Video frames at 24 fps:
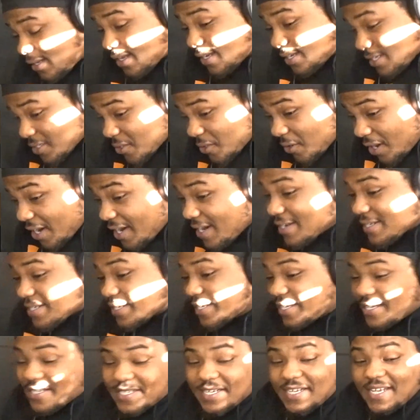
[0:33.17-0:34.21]
it's crazy
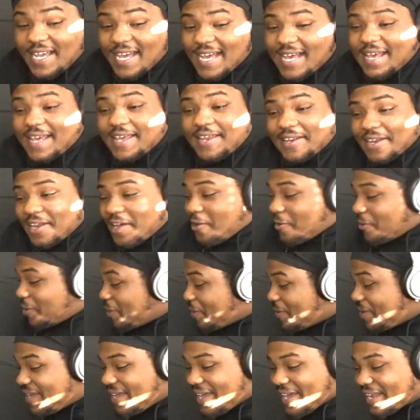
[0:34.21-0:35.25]
because he got I don't
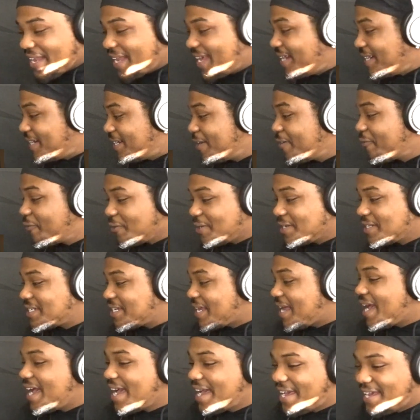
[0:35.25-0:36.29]
know he got like different
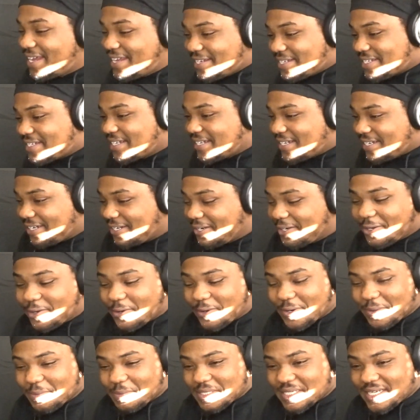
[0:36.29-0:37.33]
sides. You know
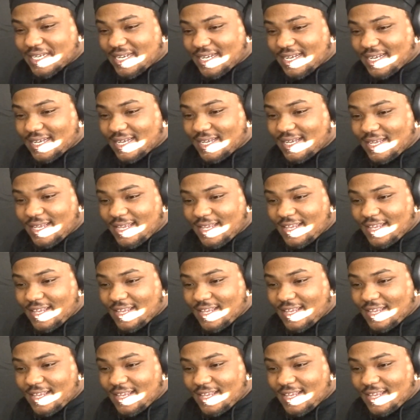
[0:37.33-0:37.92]
what I'm saying?